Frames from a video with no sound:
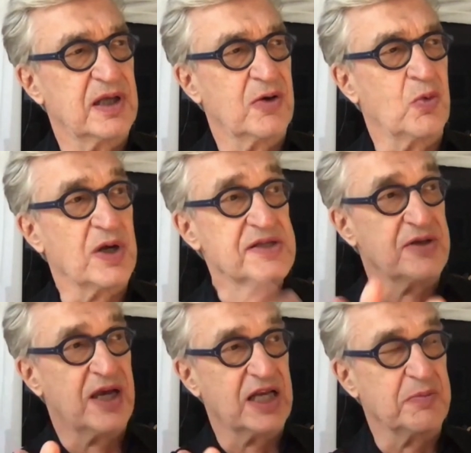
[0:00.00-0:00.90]
Once
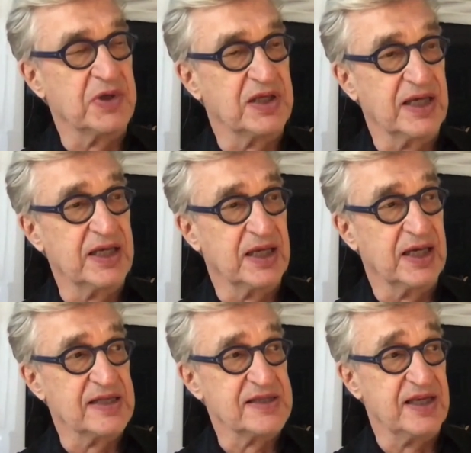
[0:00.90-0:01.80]
you had a beginning,
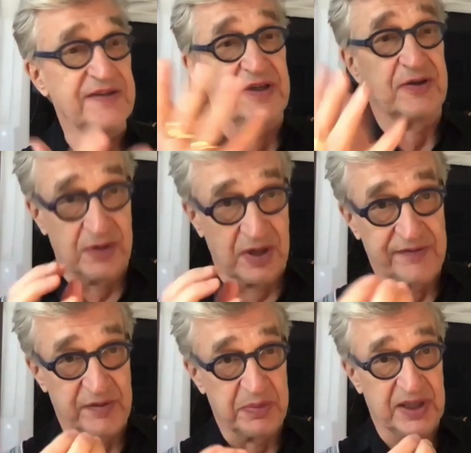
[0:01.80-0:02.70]
and it's easy to
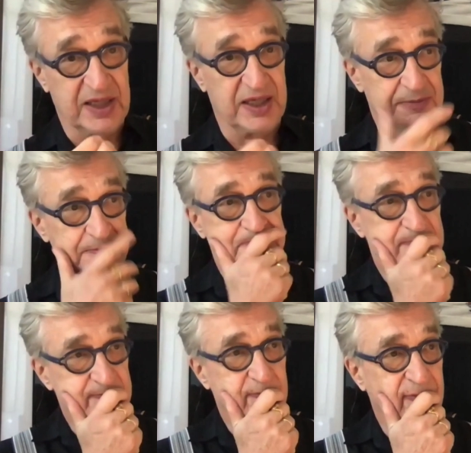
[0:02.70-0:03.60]
have a beginning.
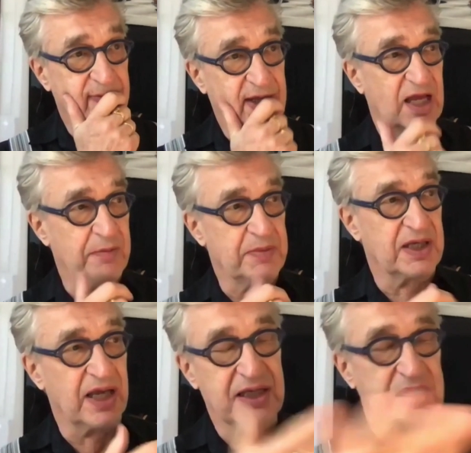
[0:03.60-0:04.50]
I mean,
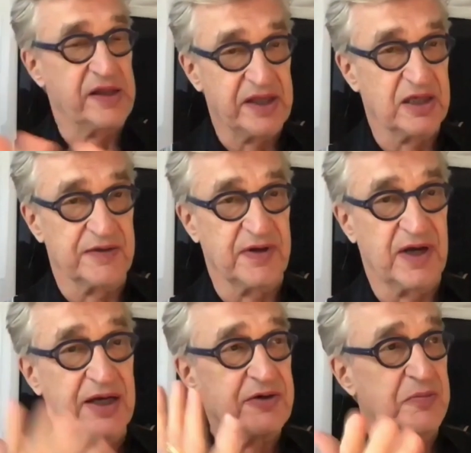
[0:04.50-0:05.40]
I can think of
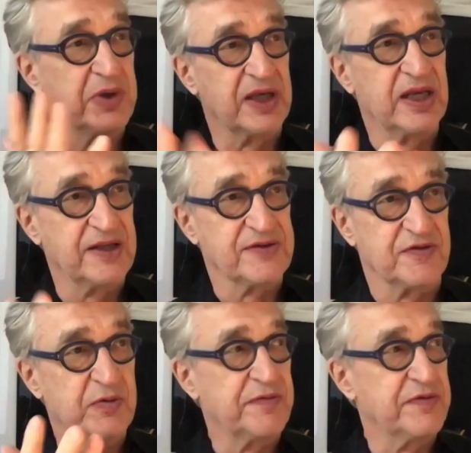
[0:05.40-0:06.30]
100 beginnings of
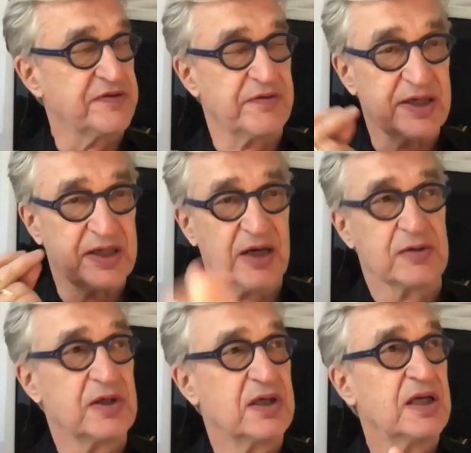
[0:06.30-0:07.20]
movies right
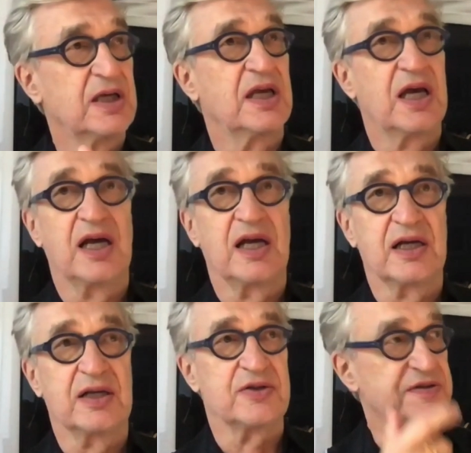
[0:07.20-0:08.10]
now
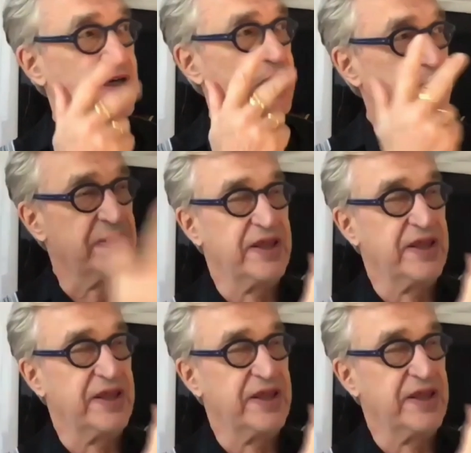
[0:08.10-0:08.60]
to start with